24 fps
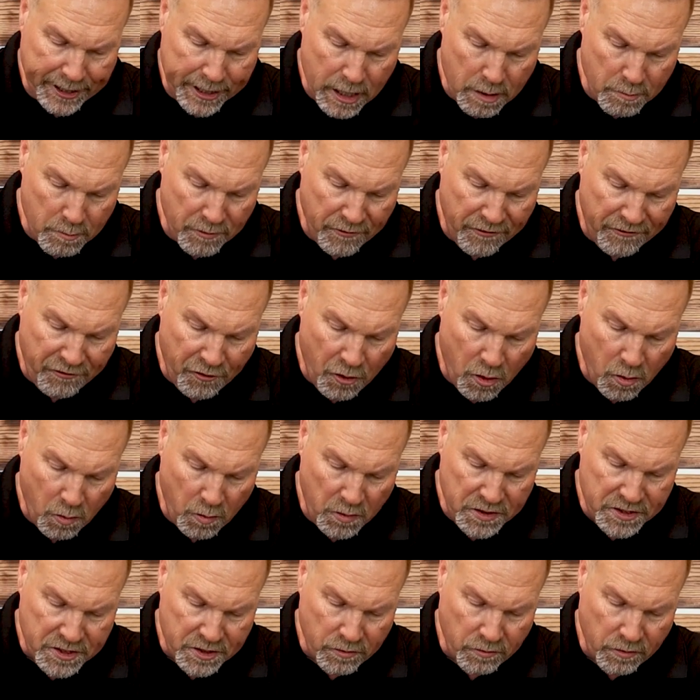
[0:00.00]
a number 4
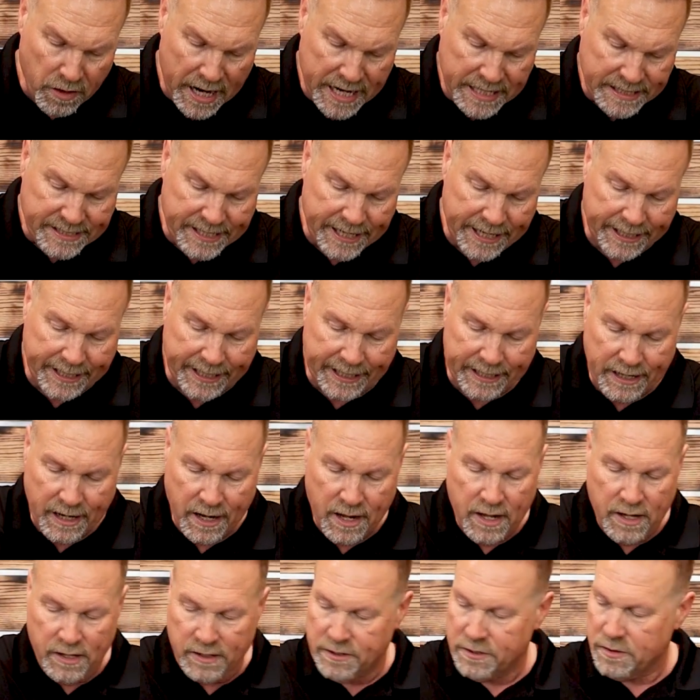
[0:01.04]
was the right ticket.
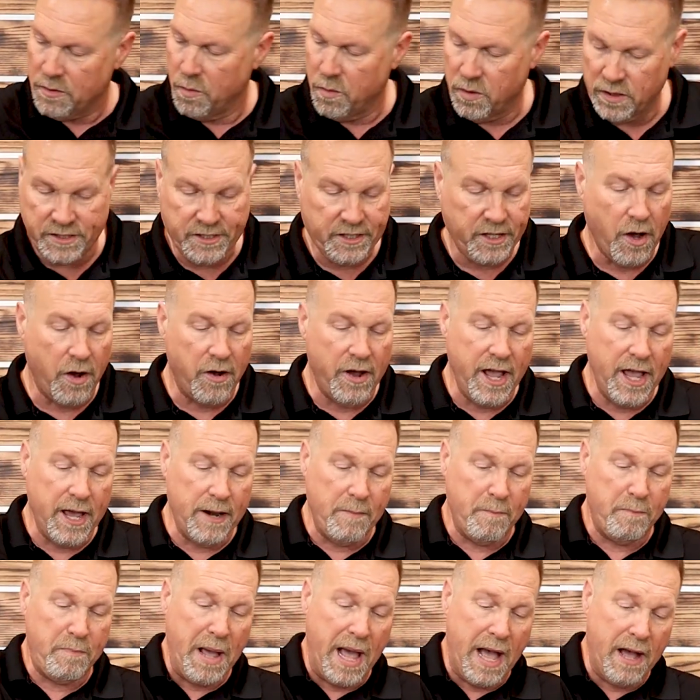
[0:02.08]
So let's go ahead
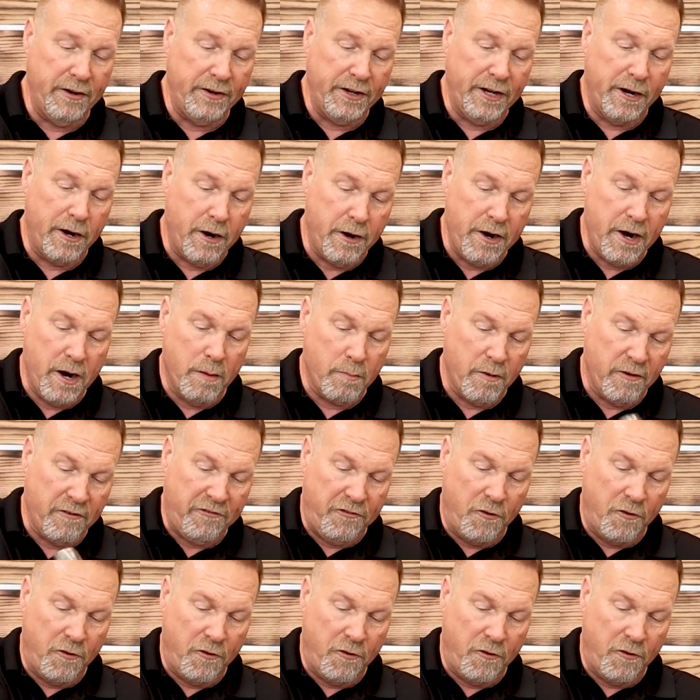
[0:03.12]
and pound in our number